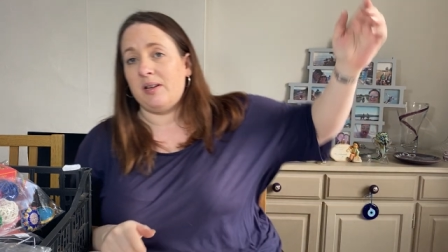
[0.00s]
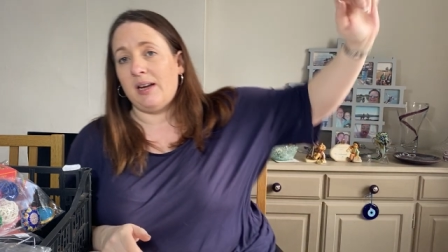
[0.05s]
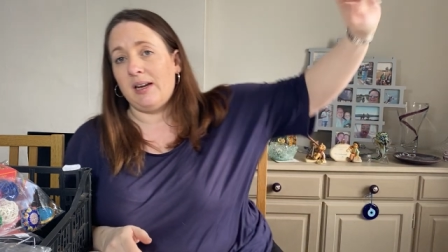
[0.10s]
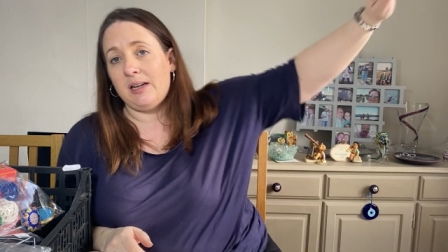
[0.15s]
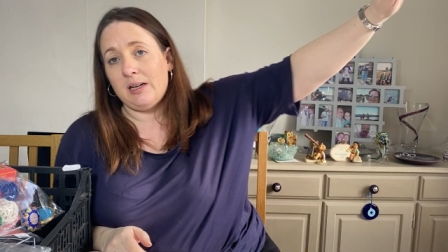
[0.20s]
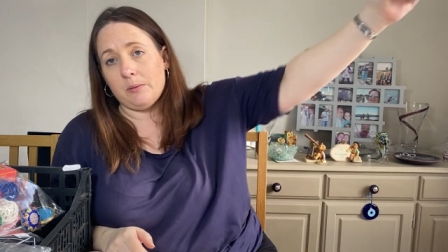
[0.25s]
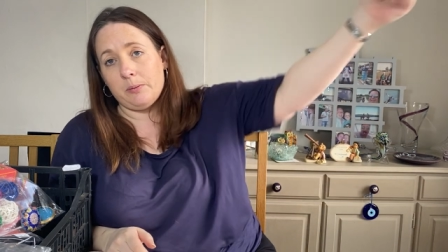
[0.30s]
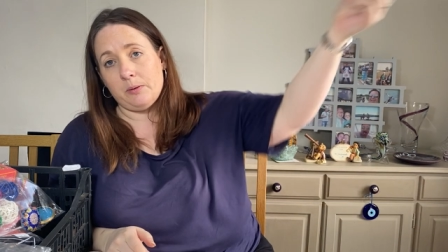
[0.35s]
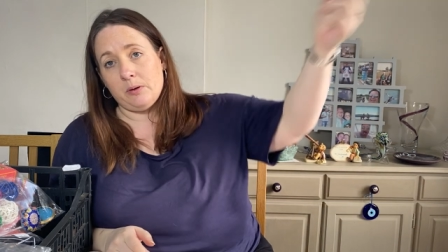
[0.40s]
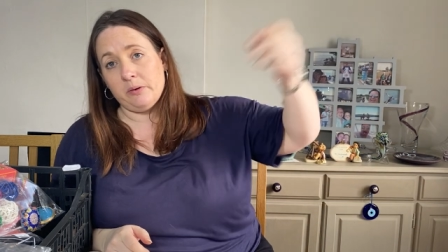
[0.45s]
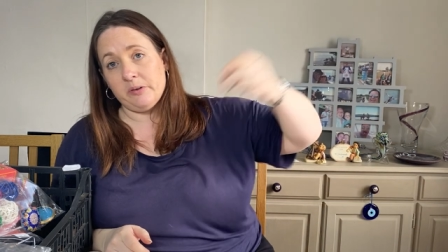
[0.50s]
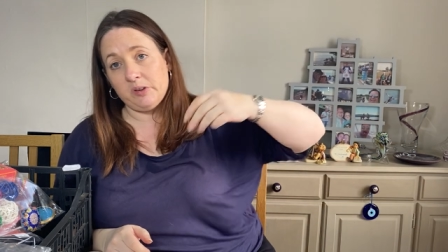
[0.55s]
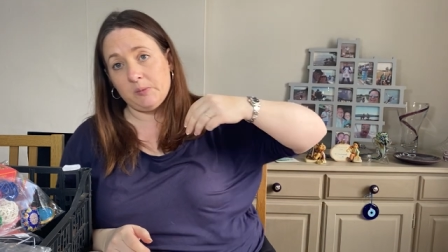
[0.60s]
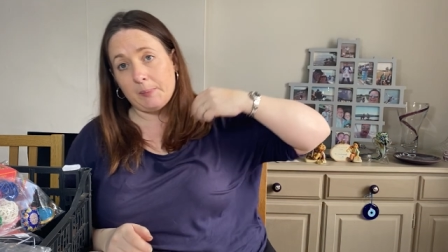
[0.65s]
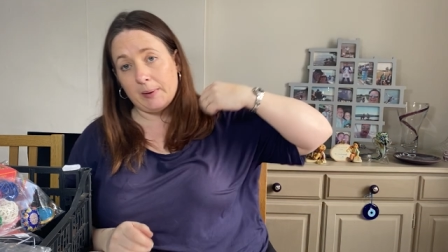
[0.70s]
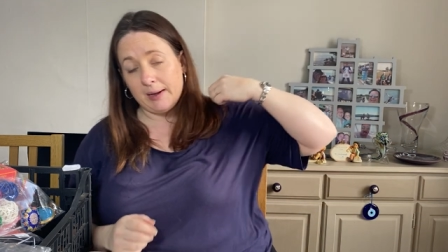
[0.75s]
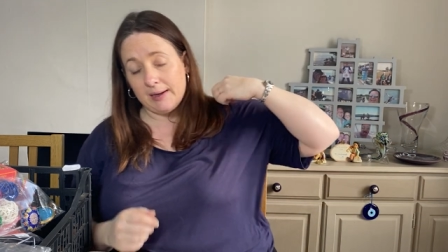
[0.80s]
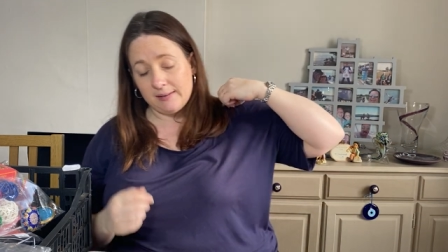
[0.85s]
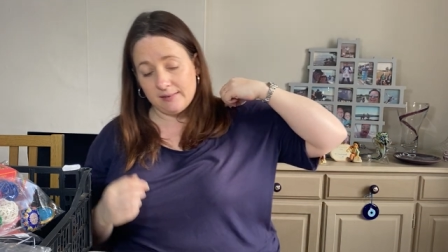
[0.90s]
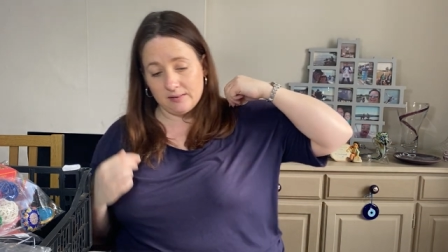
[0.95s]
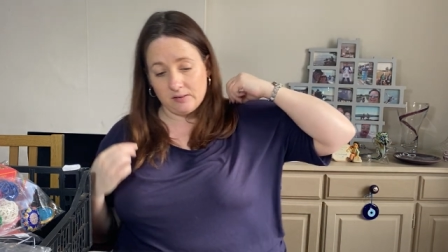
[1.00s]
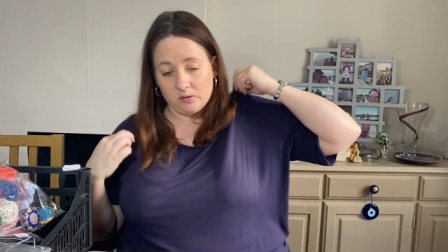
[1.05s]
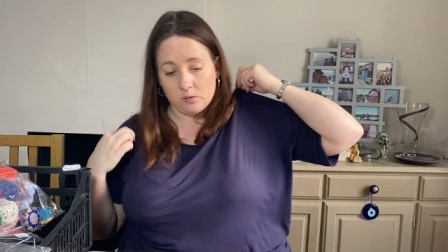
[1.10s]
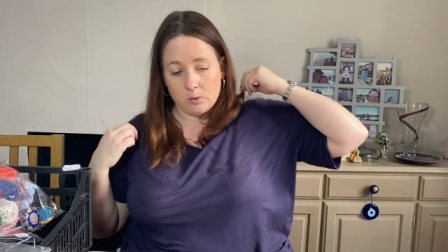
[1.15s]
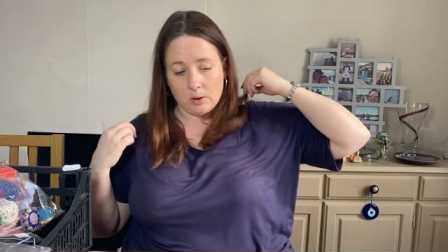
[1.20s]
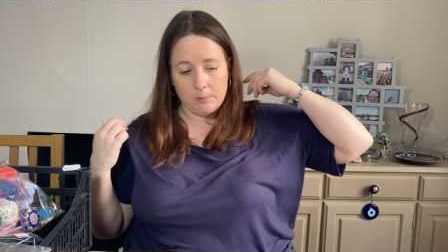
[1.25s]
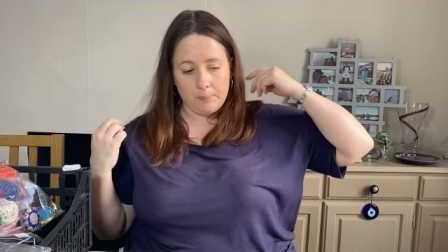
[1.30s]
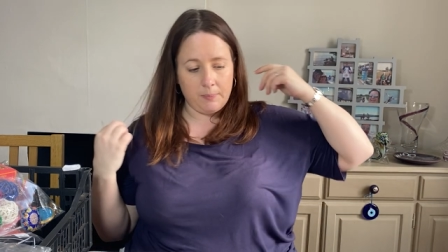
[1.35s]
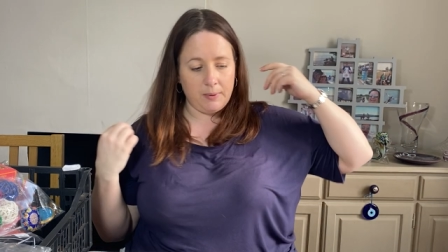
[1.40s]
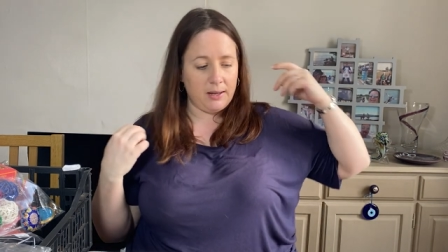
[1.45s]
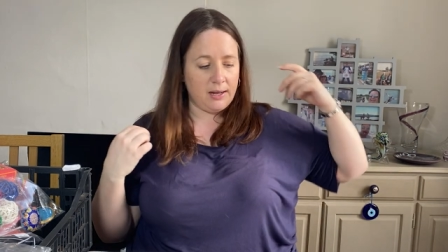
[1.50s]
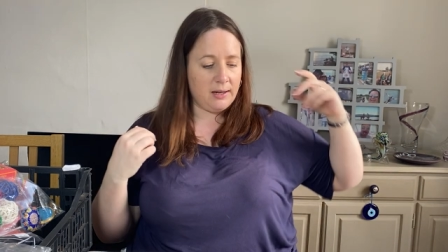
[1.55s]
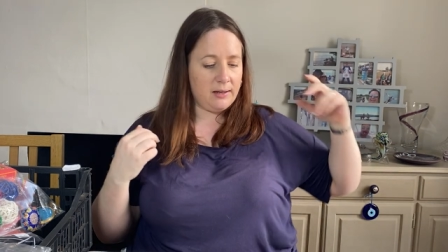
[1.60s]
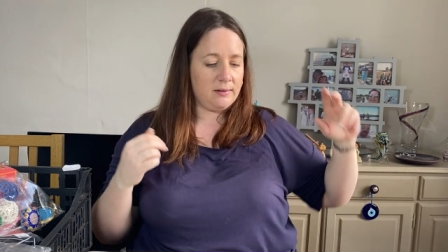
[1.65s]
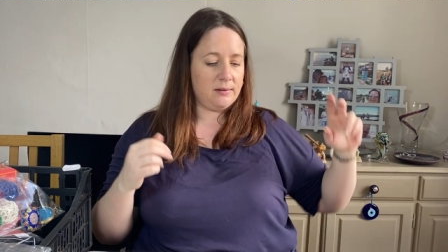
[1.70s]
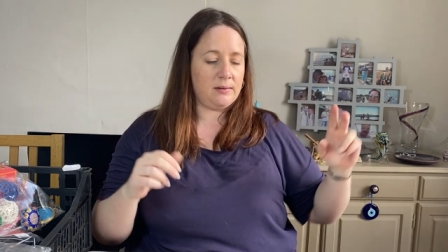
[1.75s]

taken up a lot of space. It's quite big.